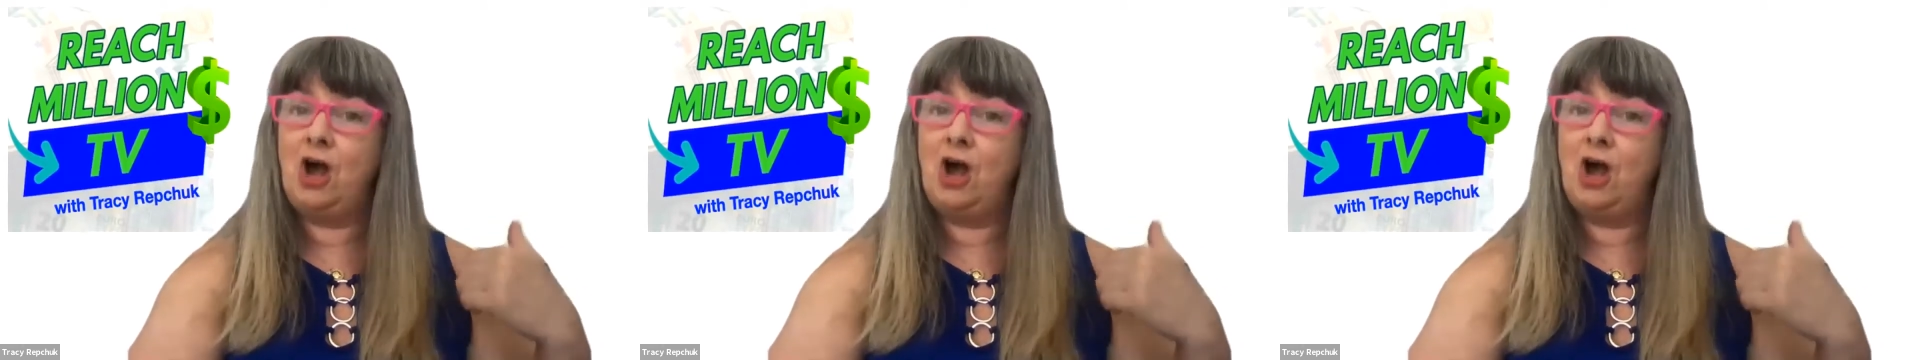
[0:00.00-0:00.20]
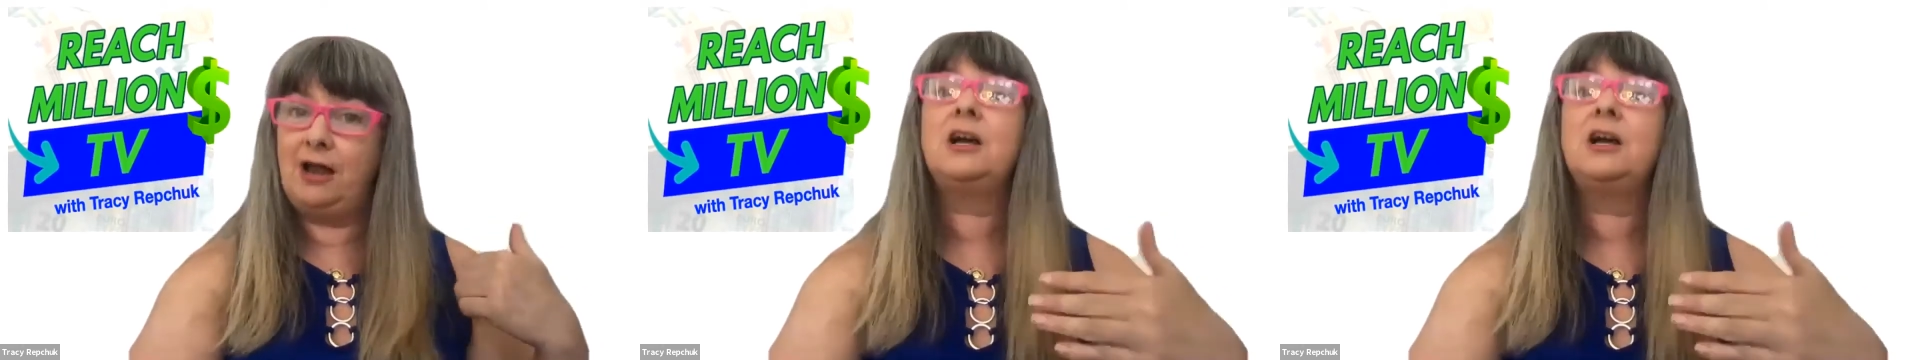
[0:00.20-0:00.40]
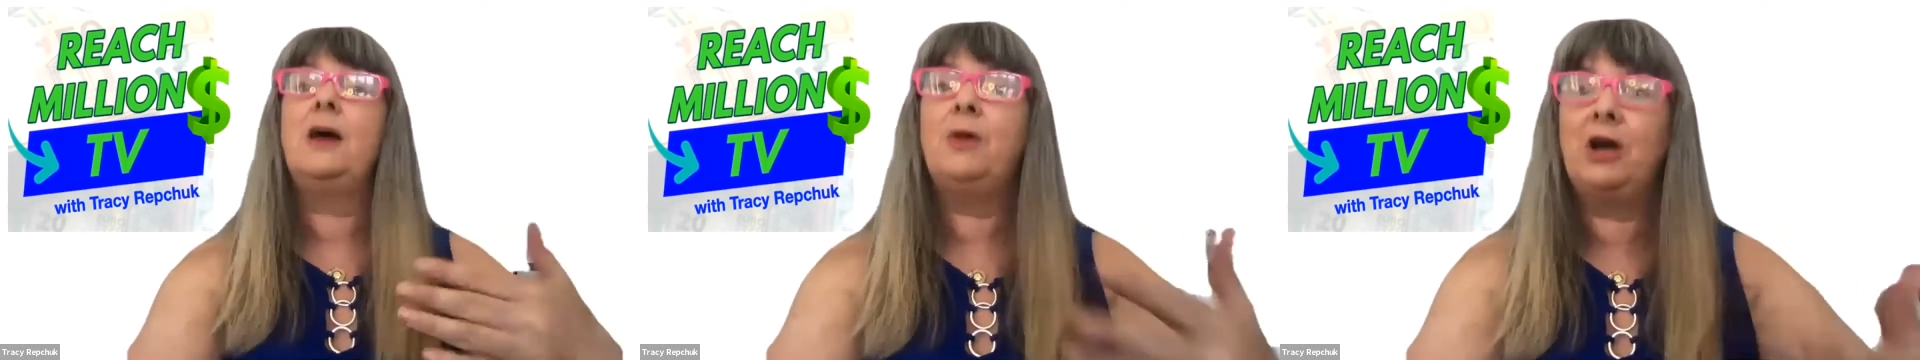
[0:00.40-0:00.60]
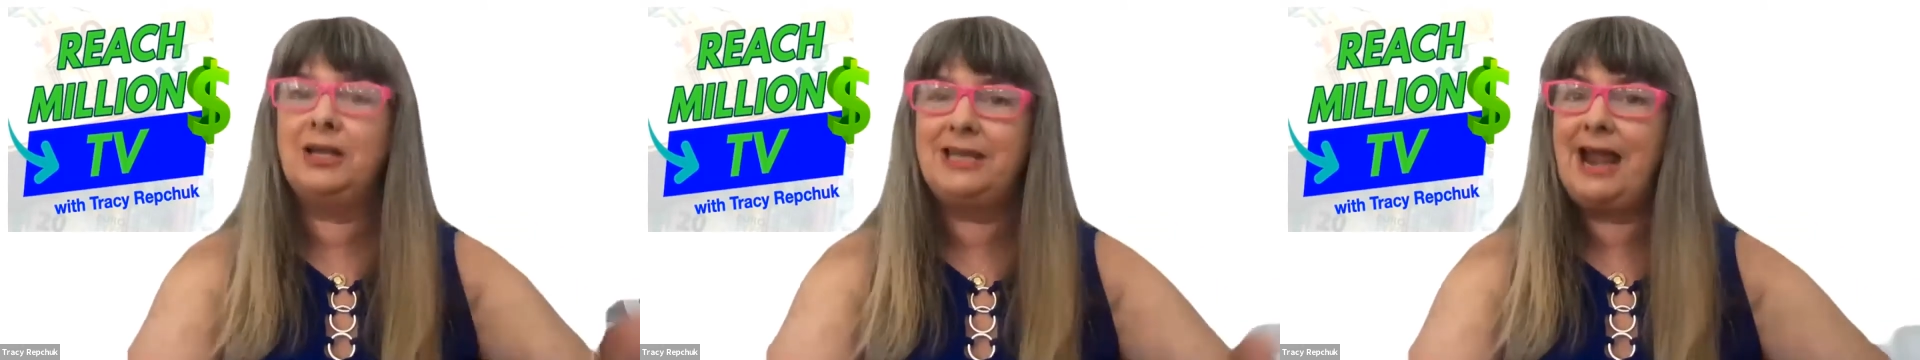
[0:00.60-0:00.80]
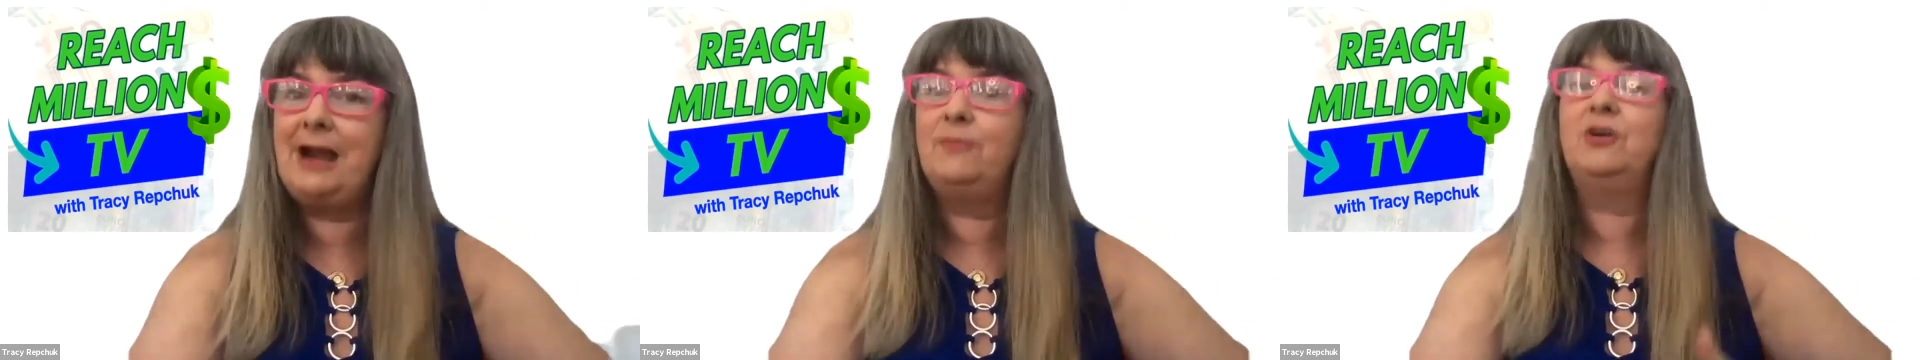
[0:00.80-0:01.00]
come on
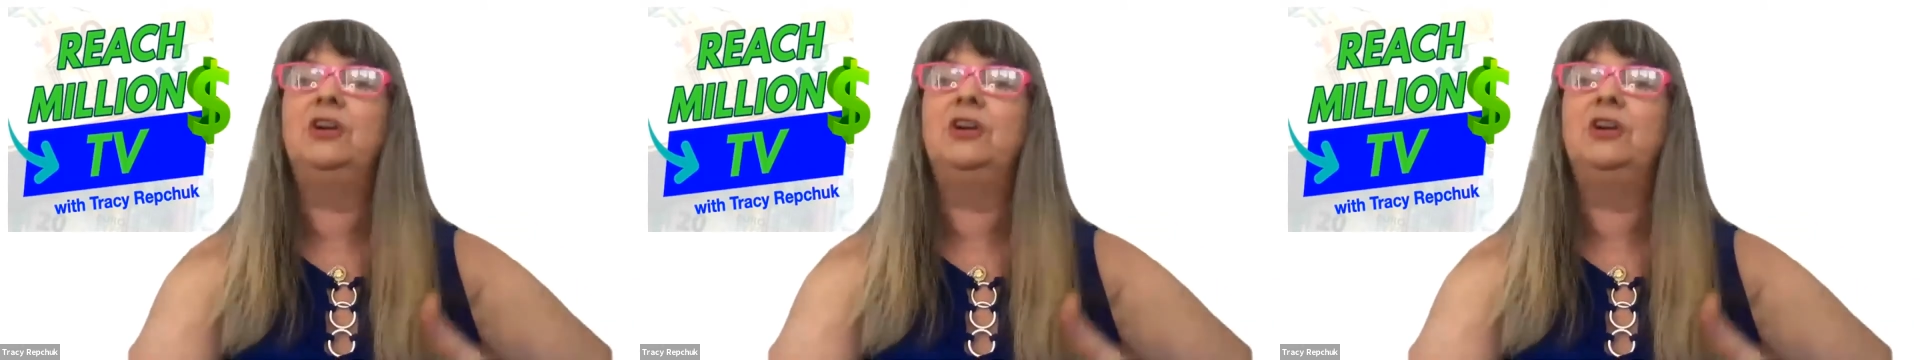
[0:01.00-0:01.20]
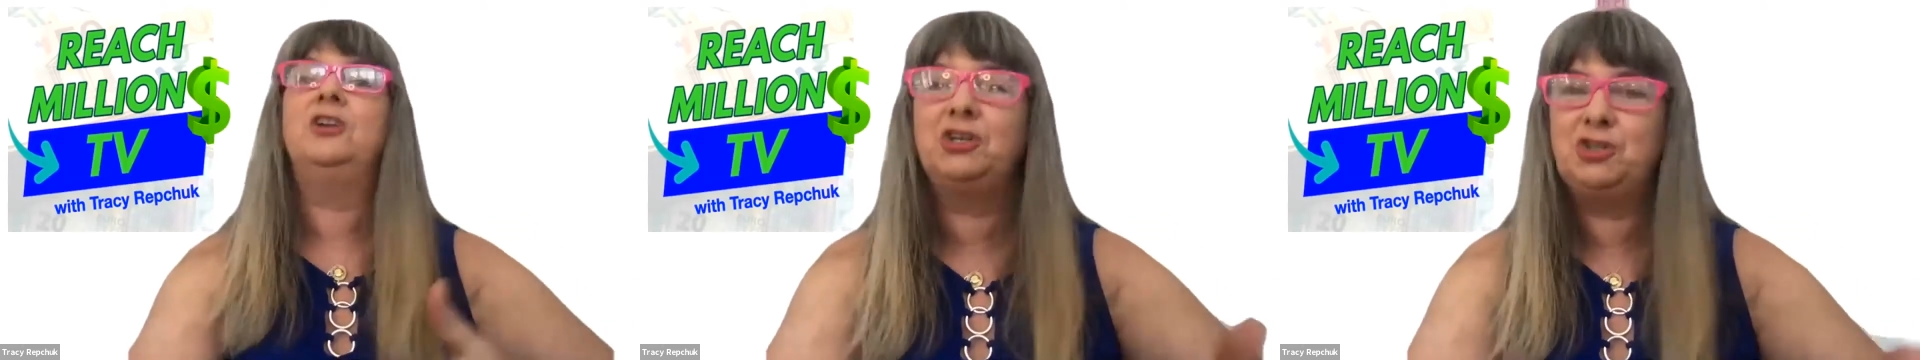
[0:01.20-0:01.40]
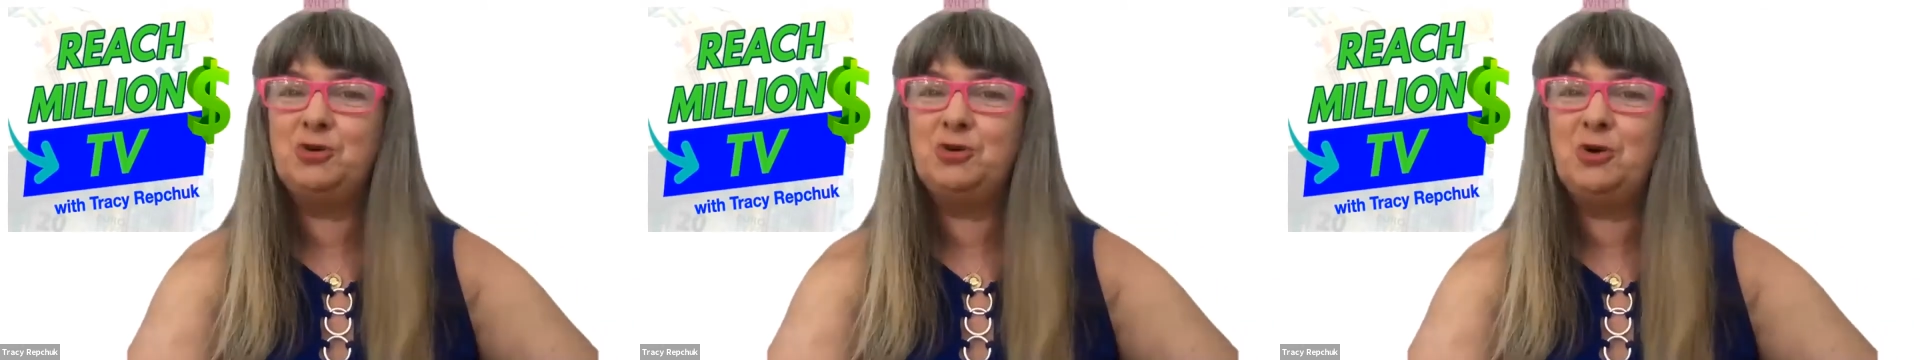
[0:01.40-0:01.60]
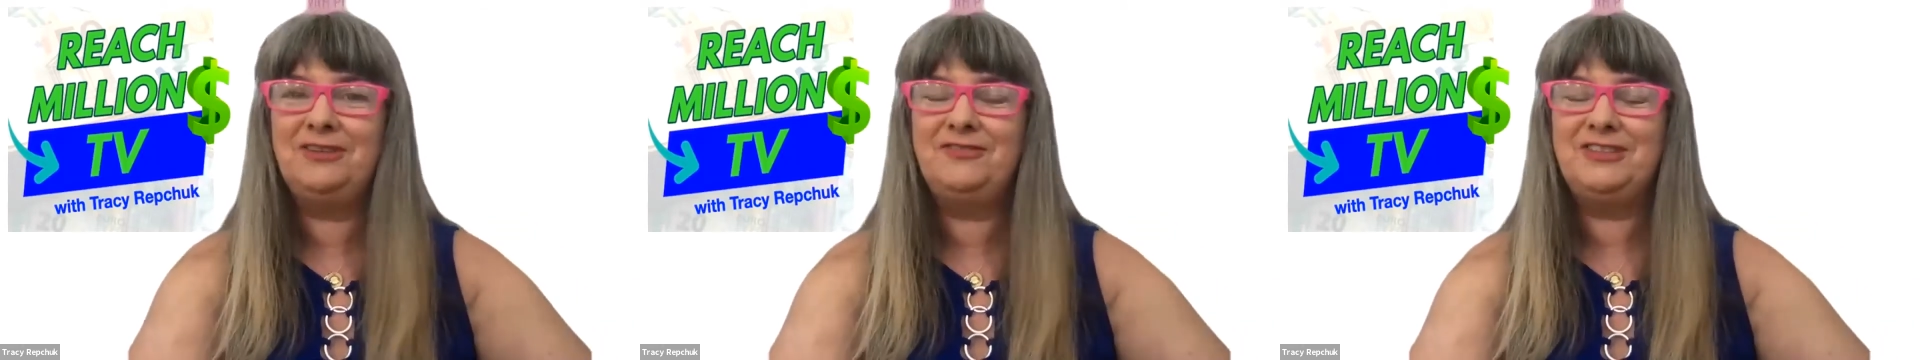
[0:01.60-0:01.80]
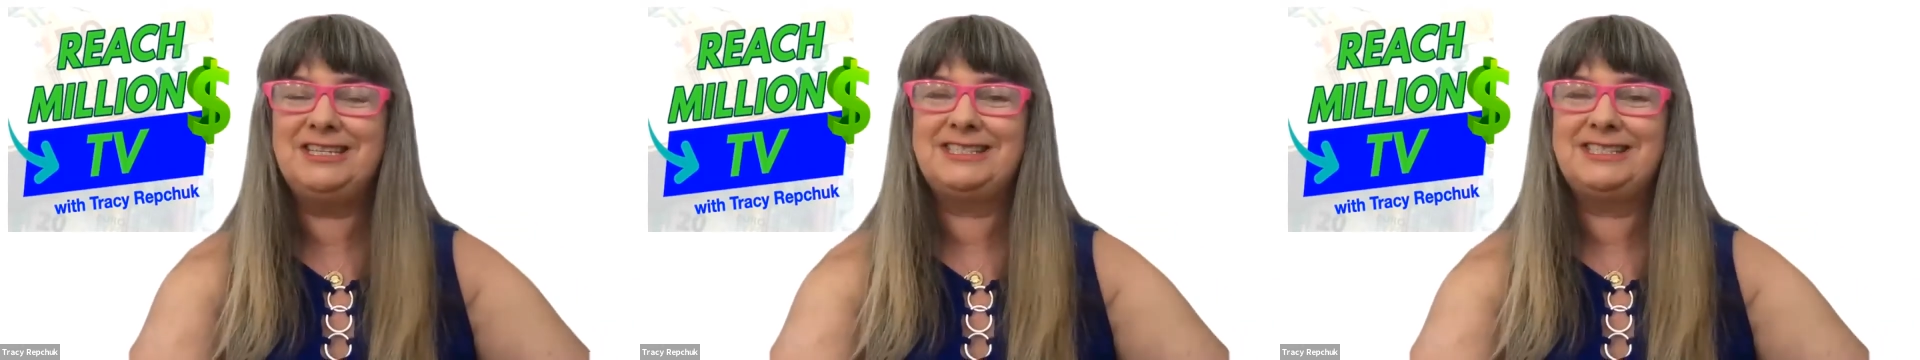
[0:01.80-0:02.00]
camera and not do all of
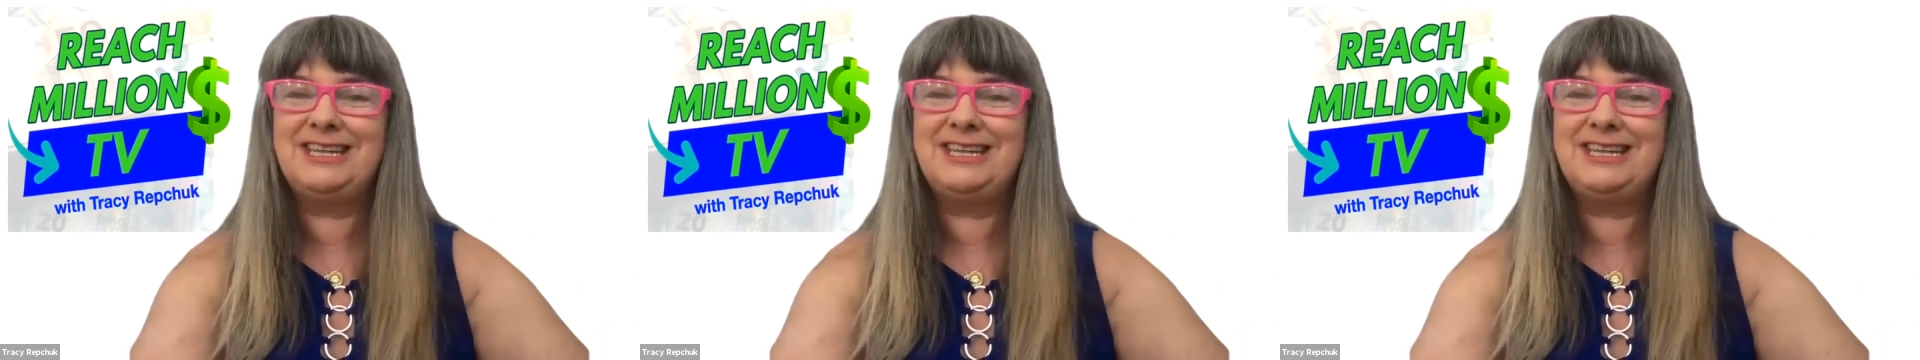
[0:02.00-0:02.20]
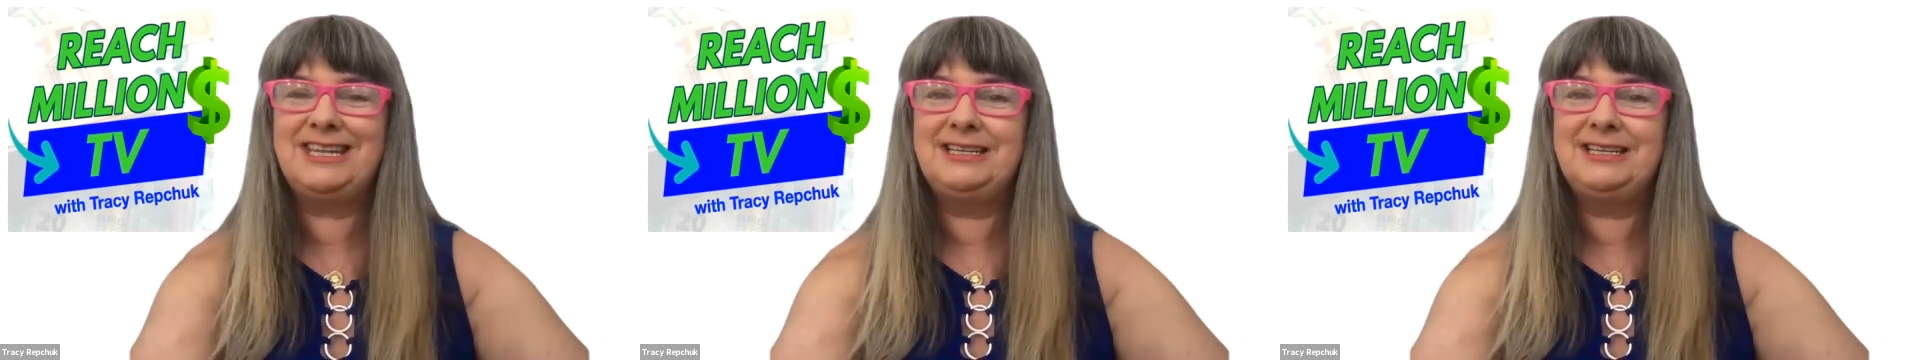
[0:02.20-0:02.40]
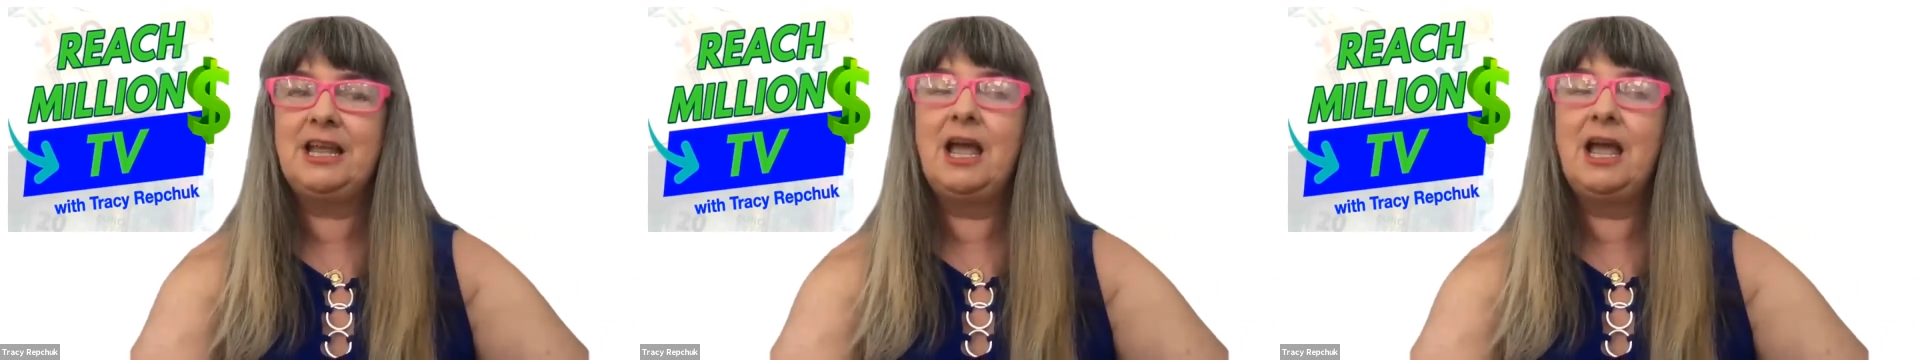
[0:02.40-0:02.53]
these things